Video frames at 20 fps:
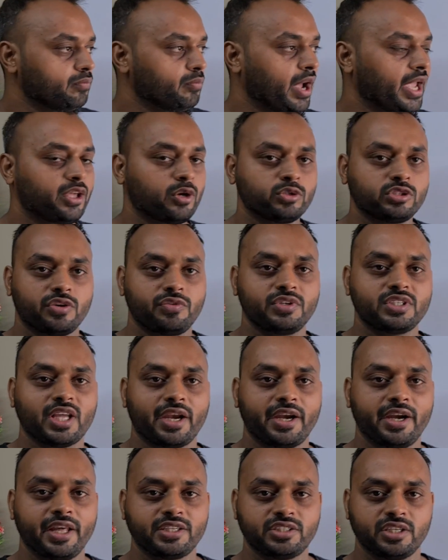microservice
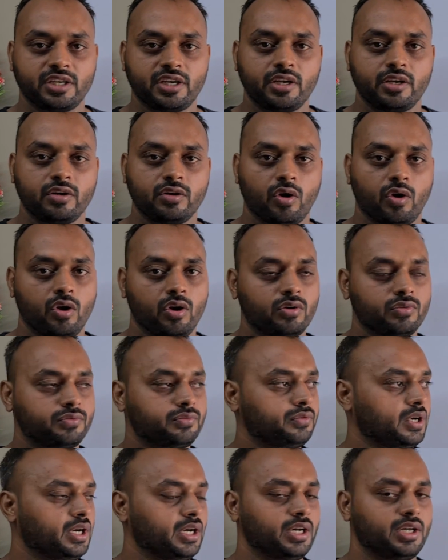architecture in all
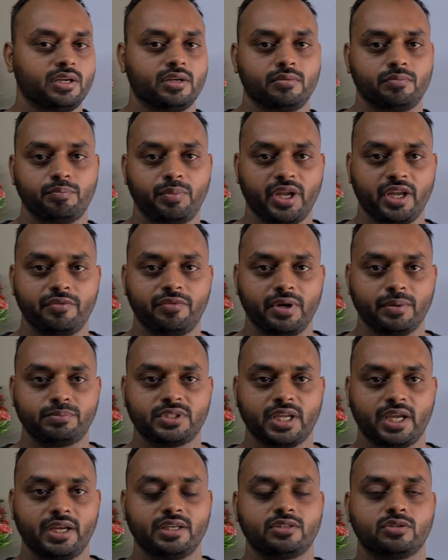of our big
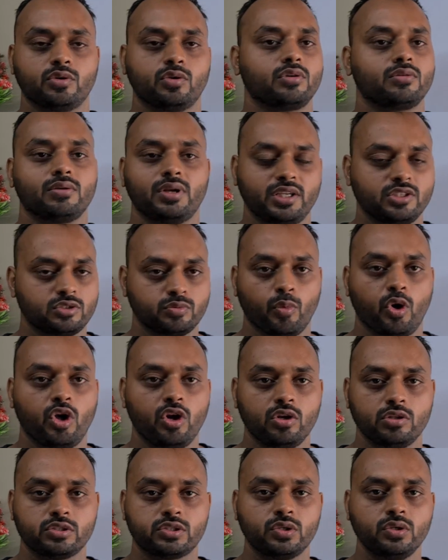websites or in
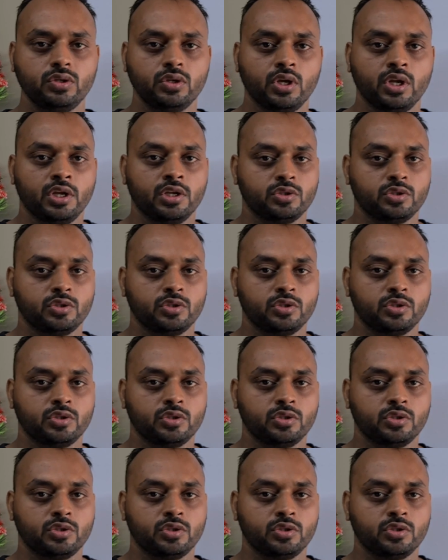small also,